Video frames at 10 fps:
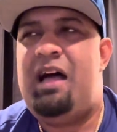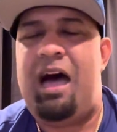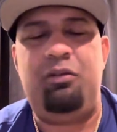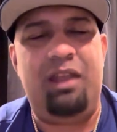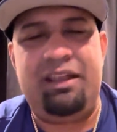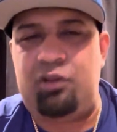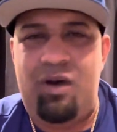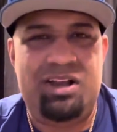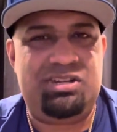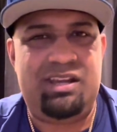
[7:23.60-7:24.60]
I don't like to
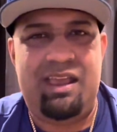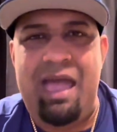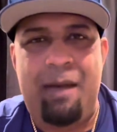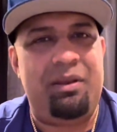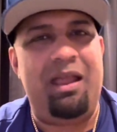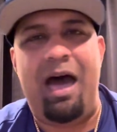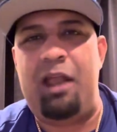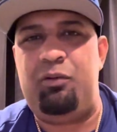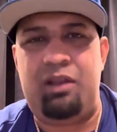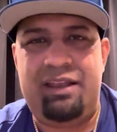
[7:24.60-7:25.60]
watch shit happen. I
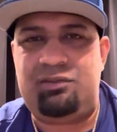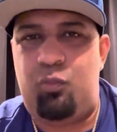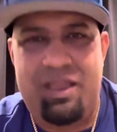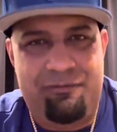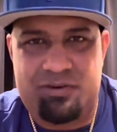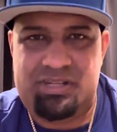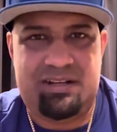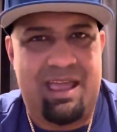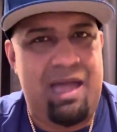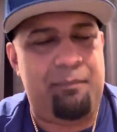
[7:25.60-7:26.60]
don't like to wait for shit
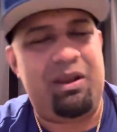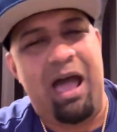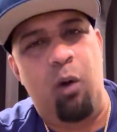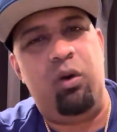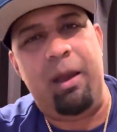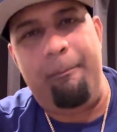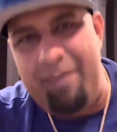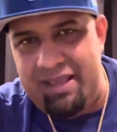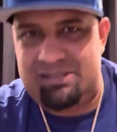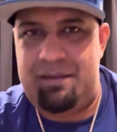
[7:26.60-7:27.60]
to happen. I want to
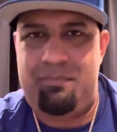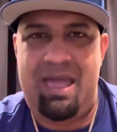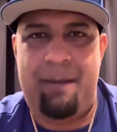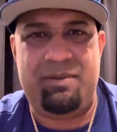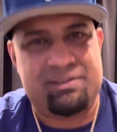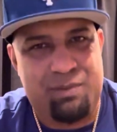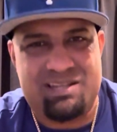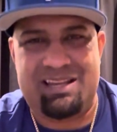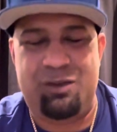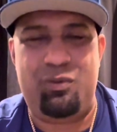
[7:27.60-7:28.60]
make something happen,
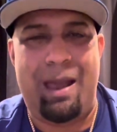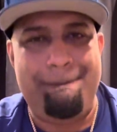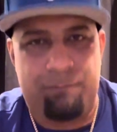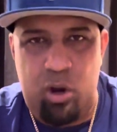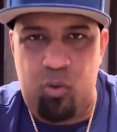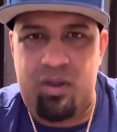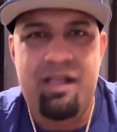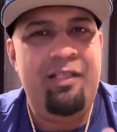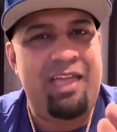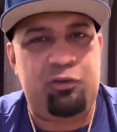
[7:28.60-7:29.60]
especially when I'm broke.
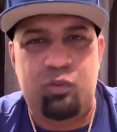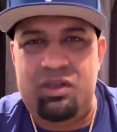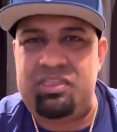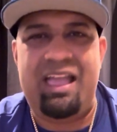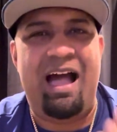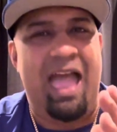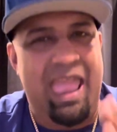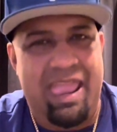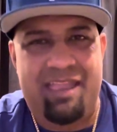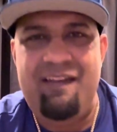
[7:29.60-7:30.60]
That's one thing I
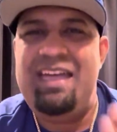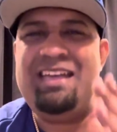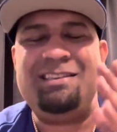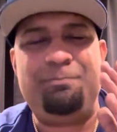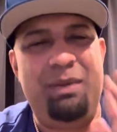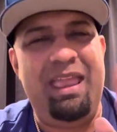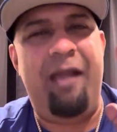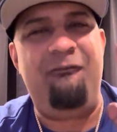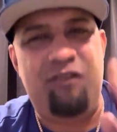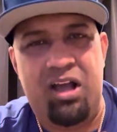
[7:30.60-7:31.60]
hate is being
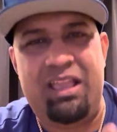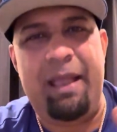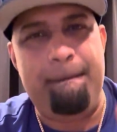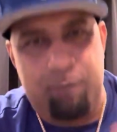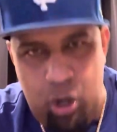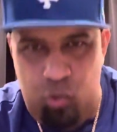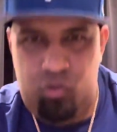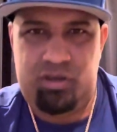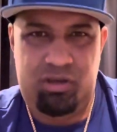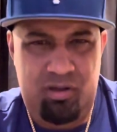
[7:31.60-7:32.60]
fucking
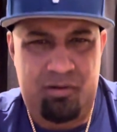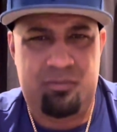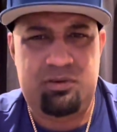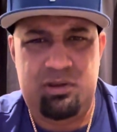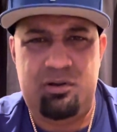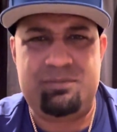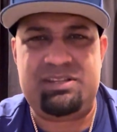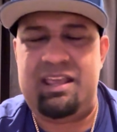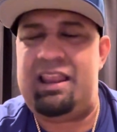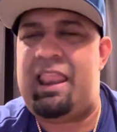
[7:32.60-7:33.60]
broke. You know what I'm
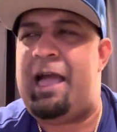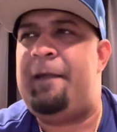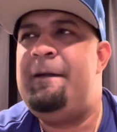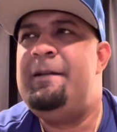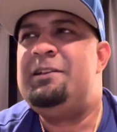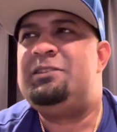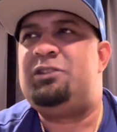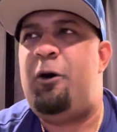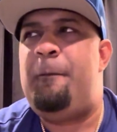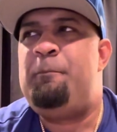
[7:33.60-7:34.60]
saying? Like,
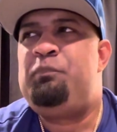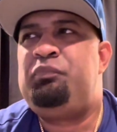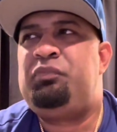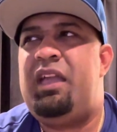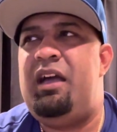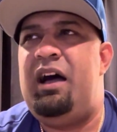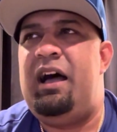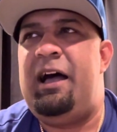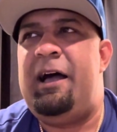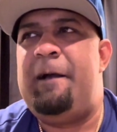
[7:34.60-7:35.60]
so
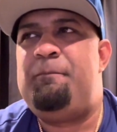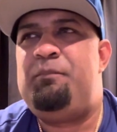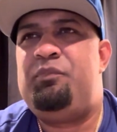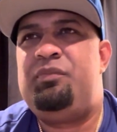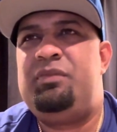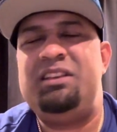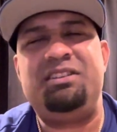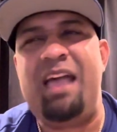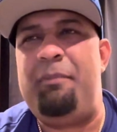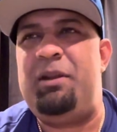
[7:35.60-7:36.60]
this
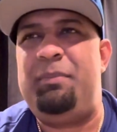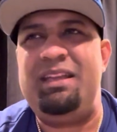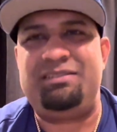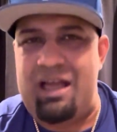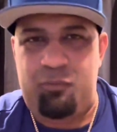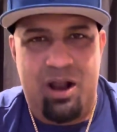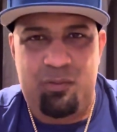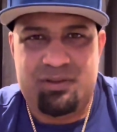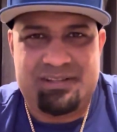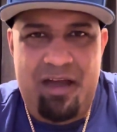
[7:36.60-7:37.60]
just happened to be a time where I
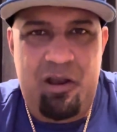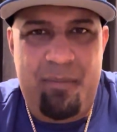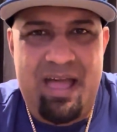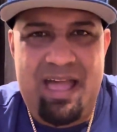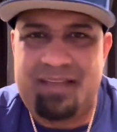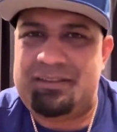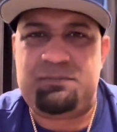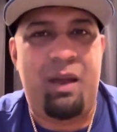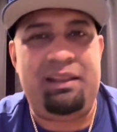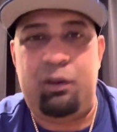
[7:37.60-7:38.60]
was down on my ass. I was
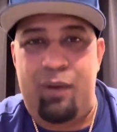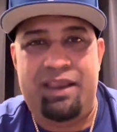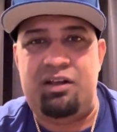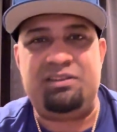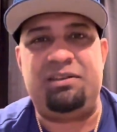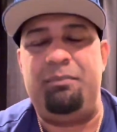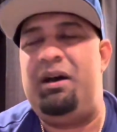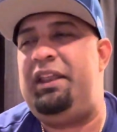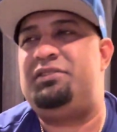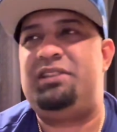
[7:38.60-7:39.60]
probably waiting on some
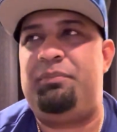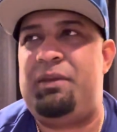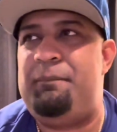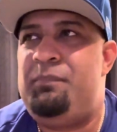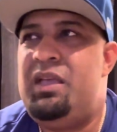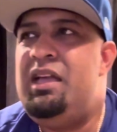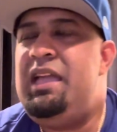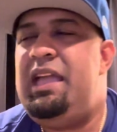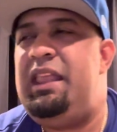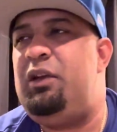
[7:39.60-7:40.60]
money or something.
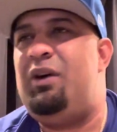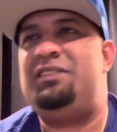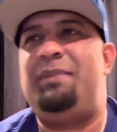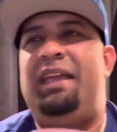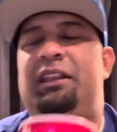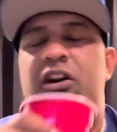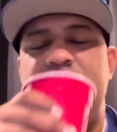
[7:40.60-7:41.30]
Anyways, man, longer